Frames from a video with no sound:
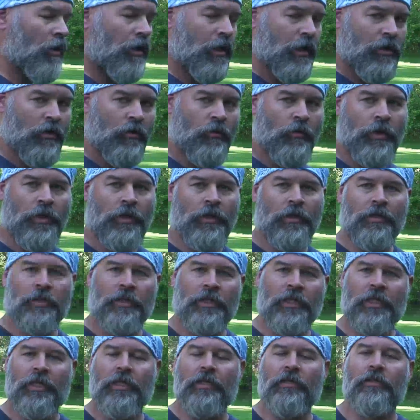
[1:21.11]
I don't want to
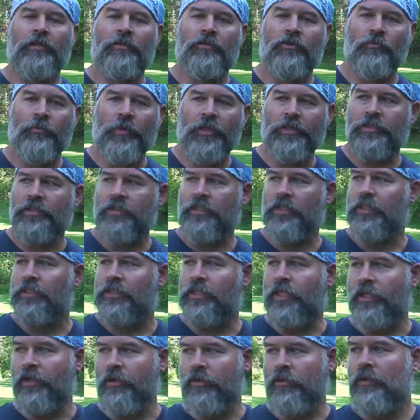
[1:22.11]
get into too much
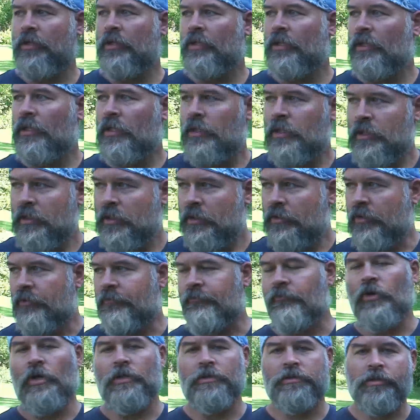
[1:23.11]
detail. The
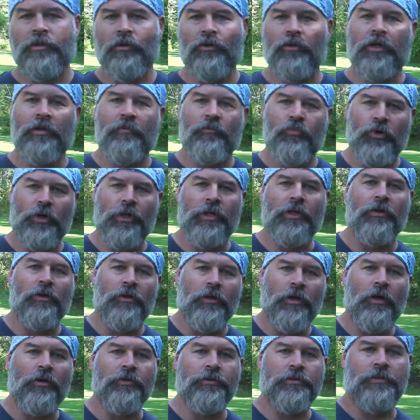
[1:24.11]
front's looking pretty good
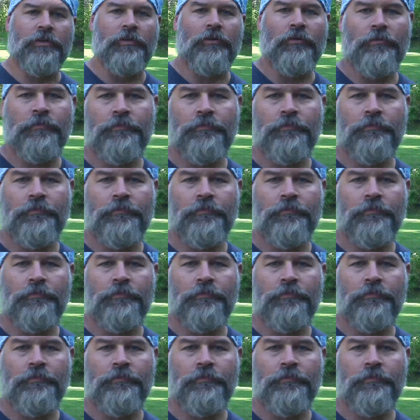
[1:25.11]
also.